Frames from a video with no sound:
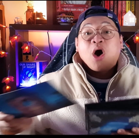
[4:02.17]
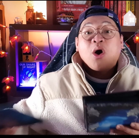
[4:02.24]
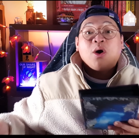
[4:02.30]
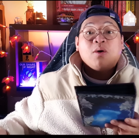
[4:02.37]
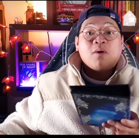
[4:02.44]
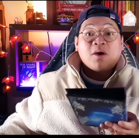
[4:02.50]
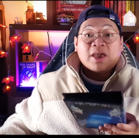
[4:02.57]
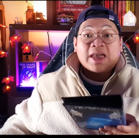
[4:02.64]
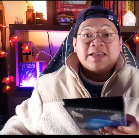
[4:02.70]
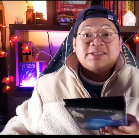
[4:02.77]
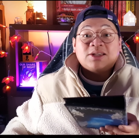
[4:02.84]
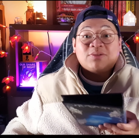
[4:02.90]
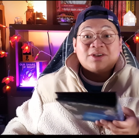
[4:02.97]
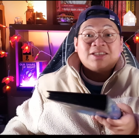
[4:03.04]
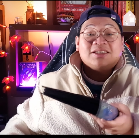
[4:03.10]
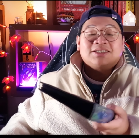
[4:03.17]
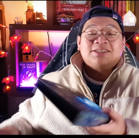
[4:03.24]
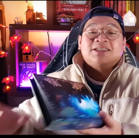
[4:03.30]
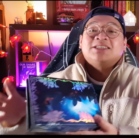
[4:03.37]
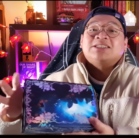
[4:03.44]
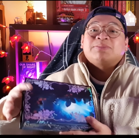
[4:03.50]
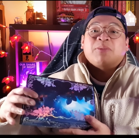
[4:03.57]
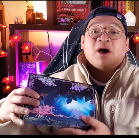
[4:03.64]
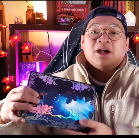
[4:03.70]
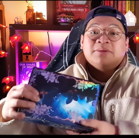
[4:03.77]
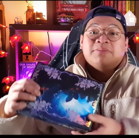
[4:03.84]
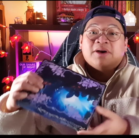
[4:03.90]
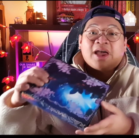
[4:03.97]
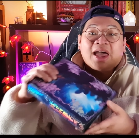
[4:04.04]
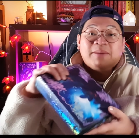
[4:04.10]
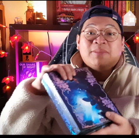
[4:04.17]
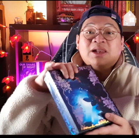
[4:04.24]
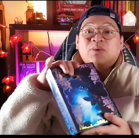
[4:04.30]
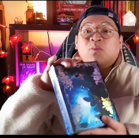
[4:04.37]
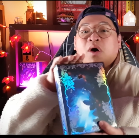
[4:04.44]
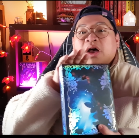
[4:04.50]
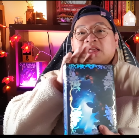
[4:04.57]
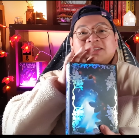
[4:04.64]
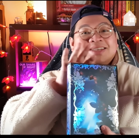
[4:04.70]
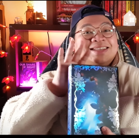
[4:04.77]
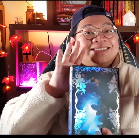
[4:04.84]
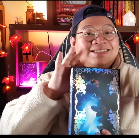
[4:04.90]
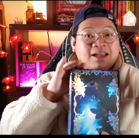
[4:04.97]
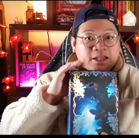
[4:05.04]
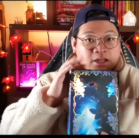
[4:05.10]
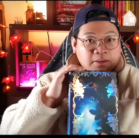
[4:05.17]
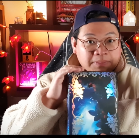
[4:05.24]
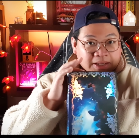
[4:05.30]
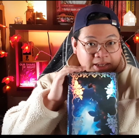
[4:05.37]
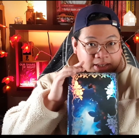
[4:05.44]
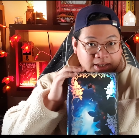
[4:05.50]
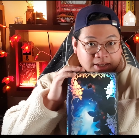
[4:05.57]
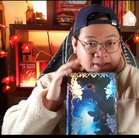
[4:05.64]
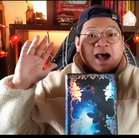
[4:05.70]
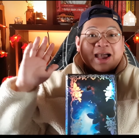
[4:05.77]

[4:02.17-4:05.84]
Oh, okay. So it's inspired by Emily Wilde's Encyclopedia.